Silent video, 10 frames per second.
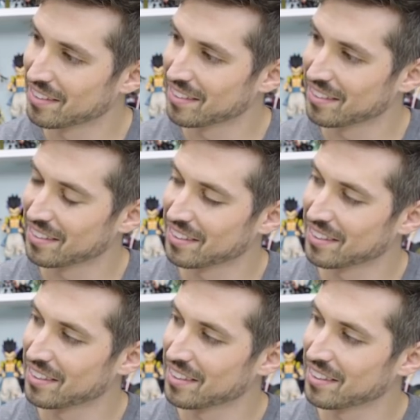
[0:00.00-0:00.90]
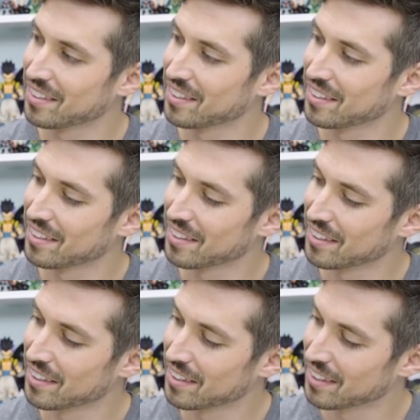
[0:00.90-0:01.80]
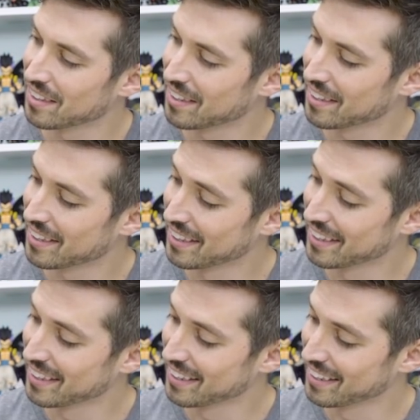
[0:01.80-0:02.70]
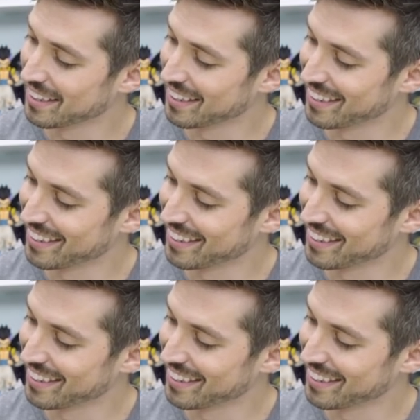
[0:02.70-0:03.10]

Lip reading: (silent)